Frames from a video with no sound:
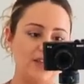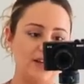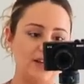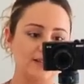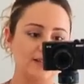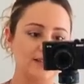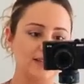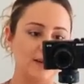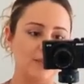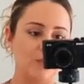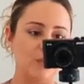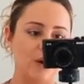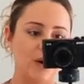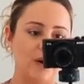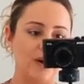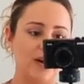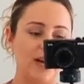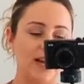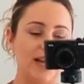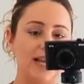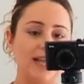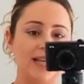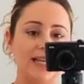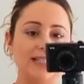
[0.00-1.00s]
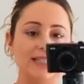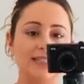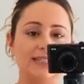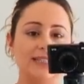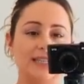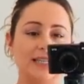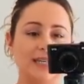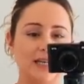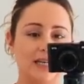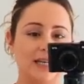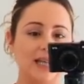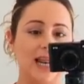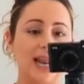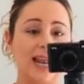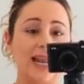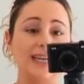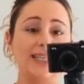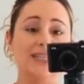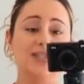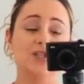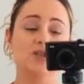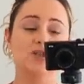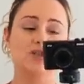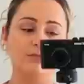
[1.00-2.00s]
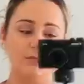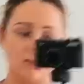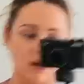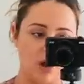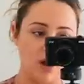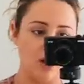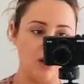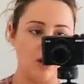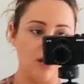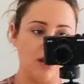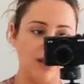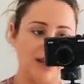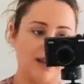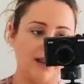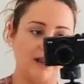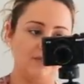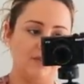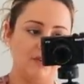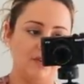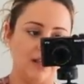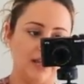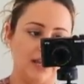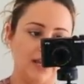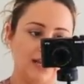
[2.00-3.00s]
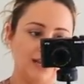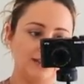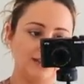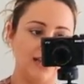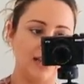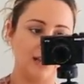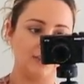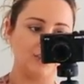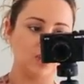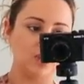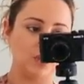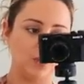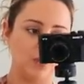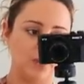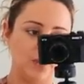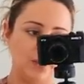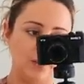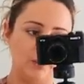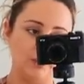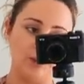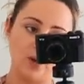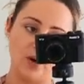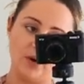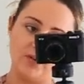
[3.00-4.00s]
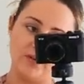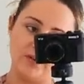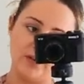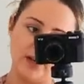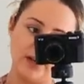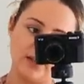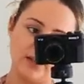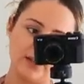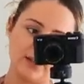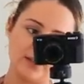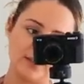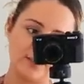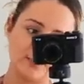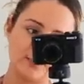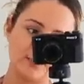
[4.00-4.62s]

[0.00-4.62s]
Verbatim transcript: this I'm wearing is in a small and I feel like it's absolutely perfect.